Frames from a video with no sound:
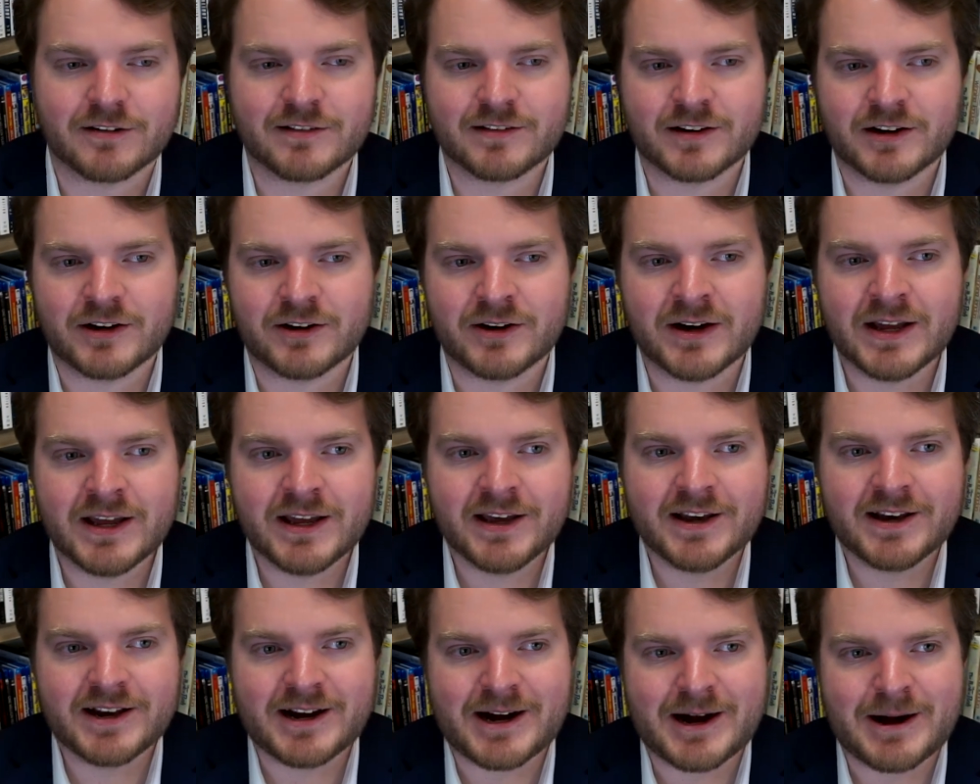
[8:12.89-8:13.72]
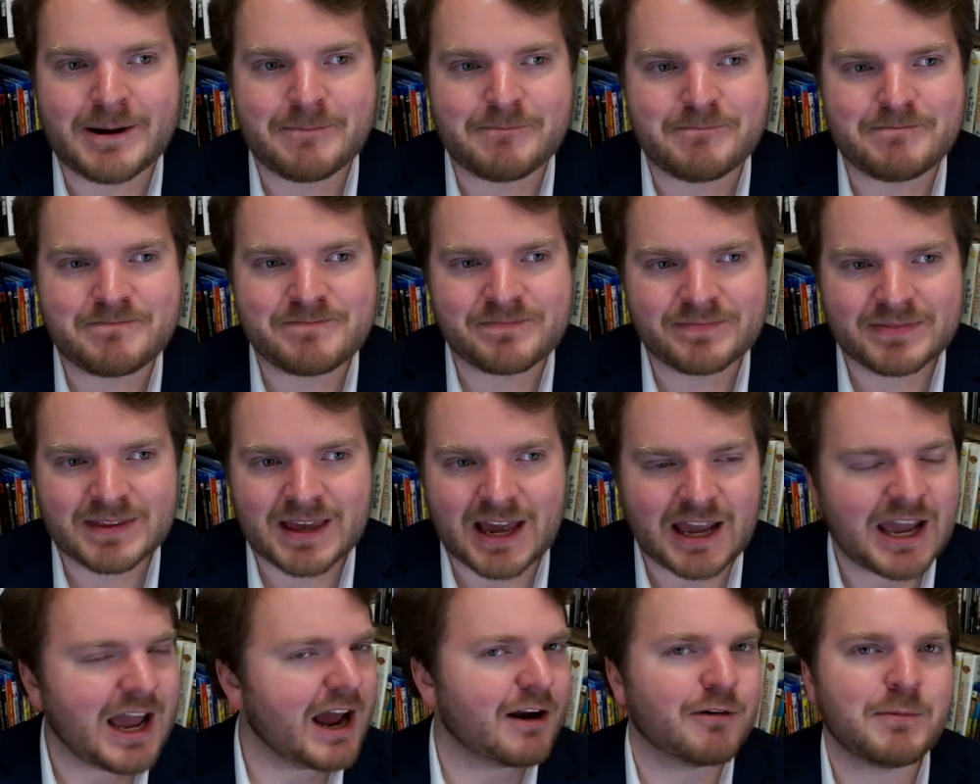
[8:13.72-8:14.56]
So,
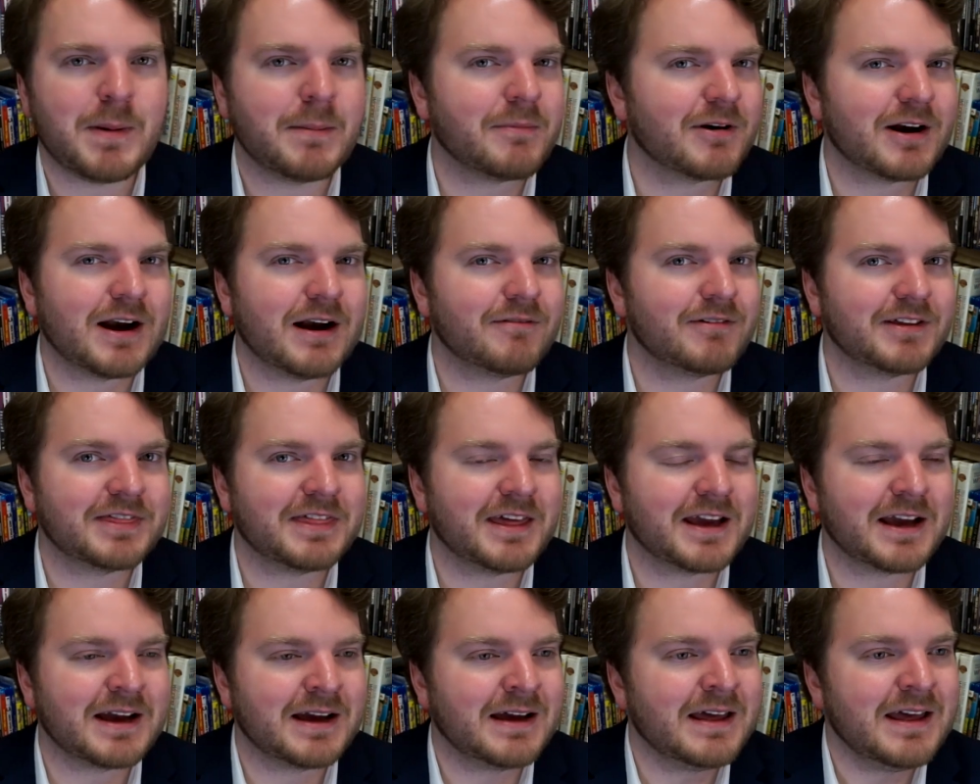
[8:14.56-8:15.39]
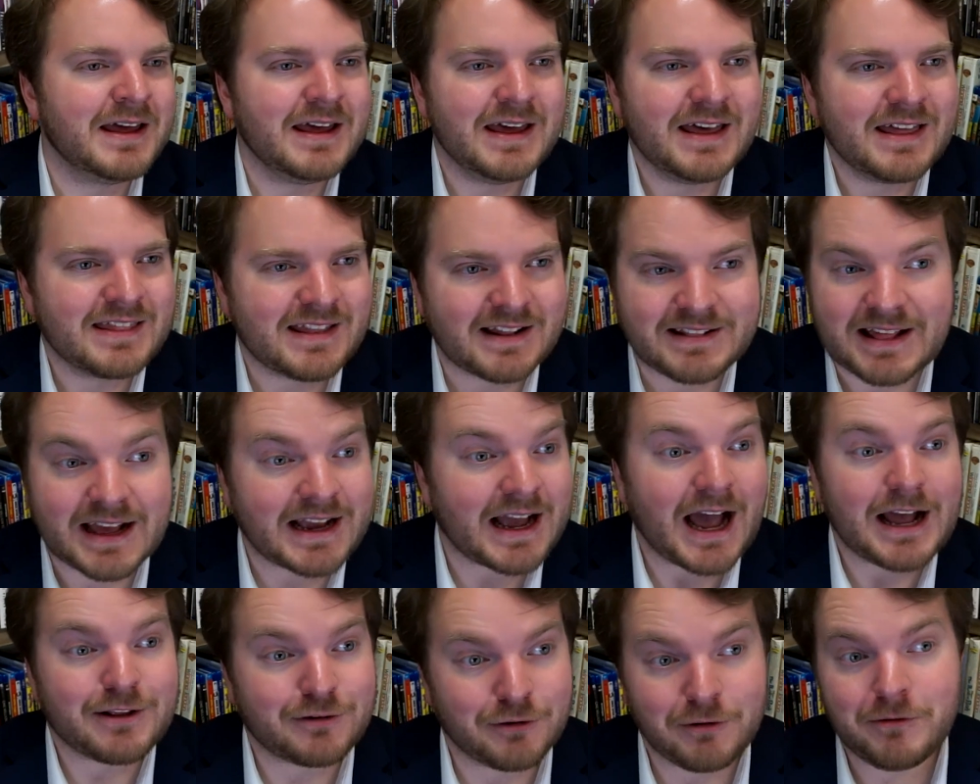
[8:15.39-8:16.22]
yeah, I remember everything that that
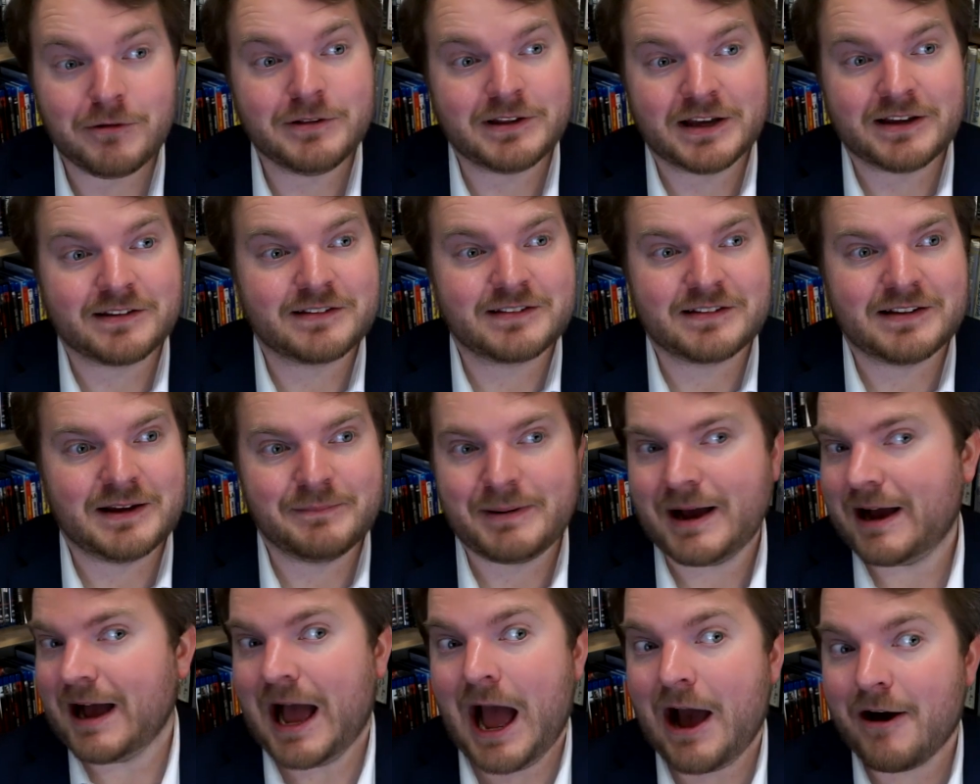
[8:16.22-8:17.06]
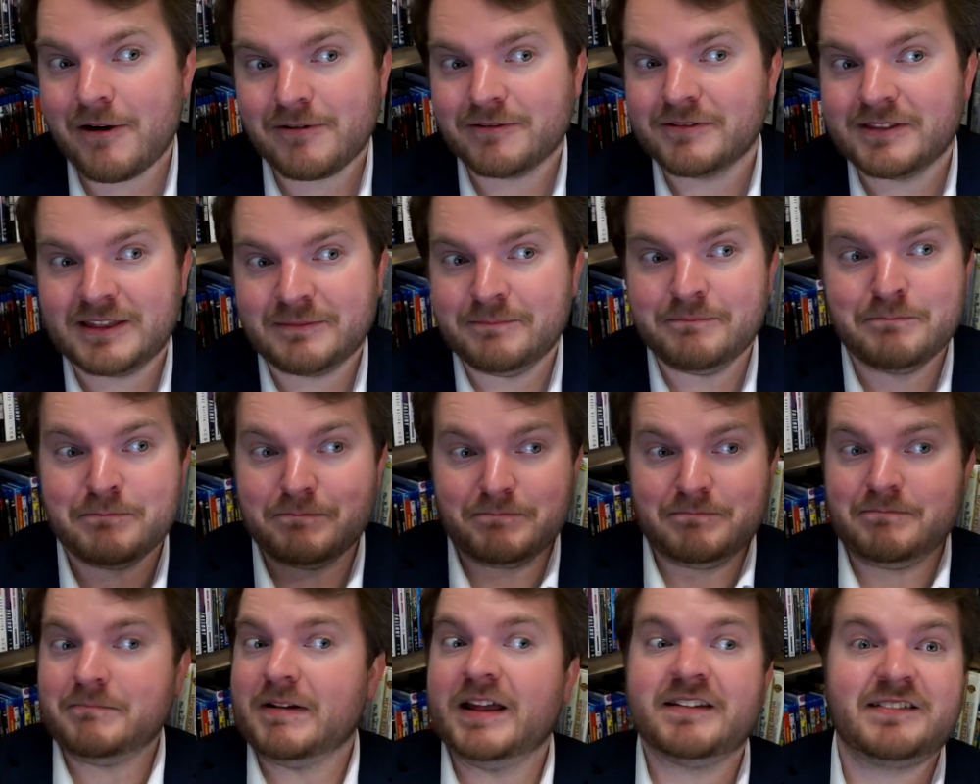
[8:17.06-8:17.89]
guy told us about how the
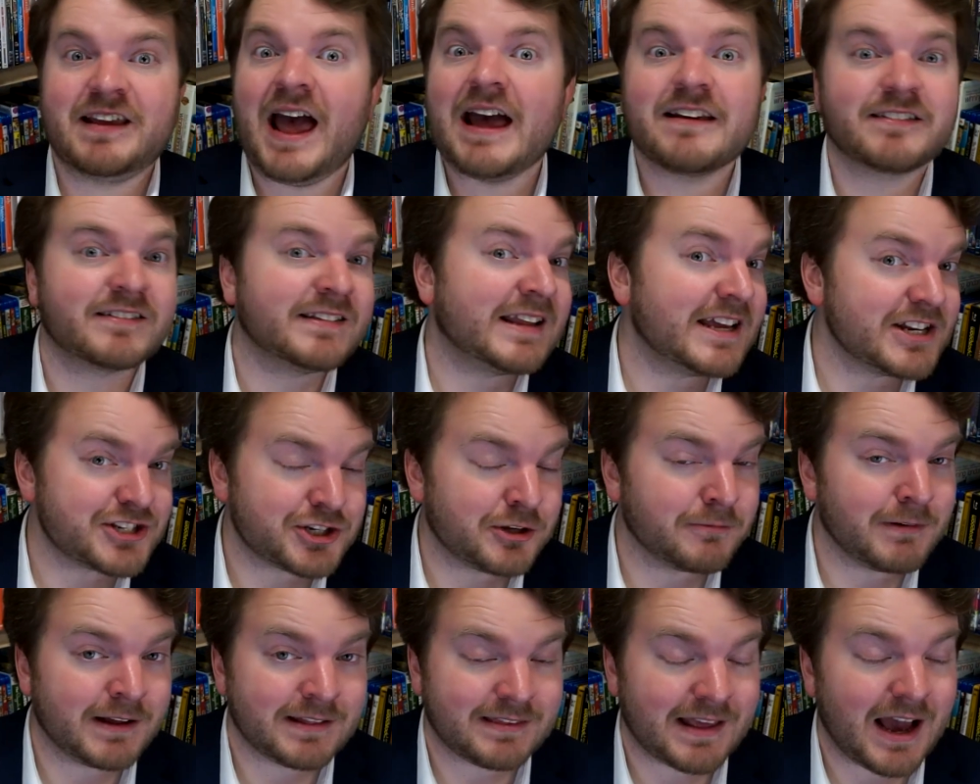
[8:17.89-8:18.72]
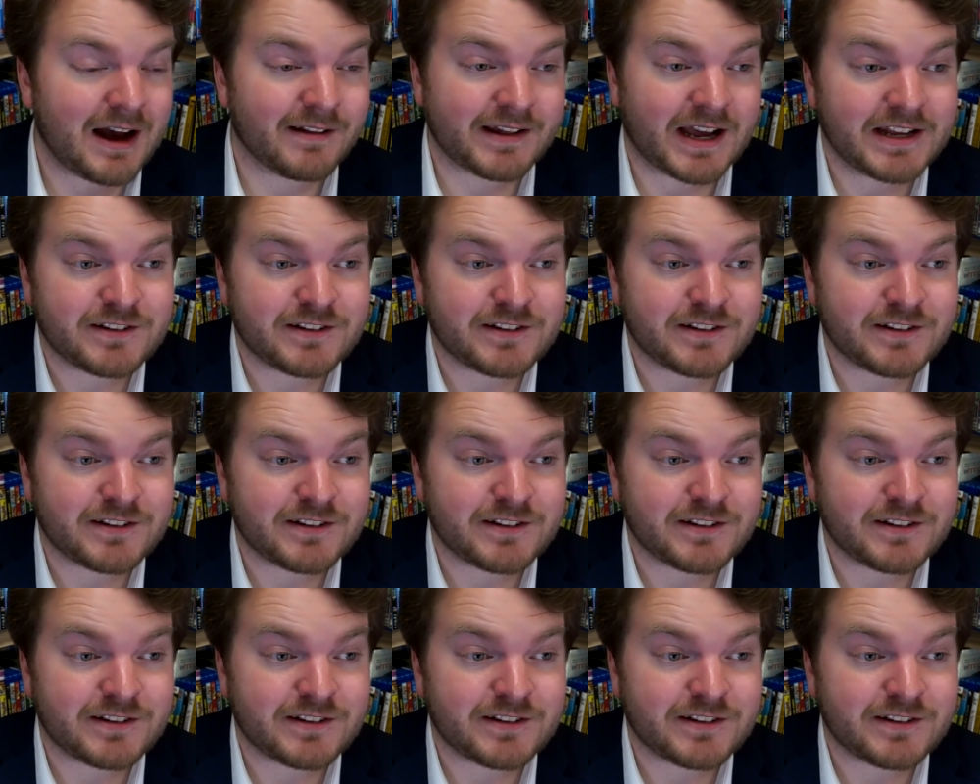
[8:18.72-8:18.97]
assassination went down.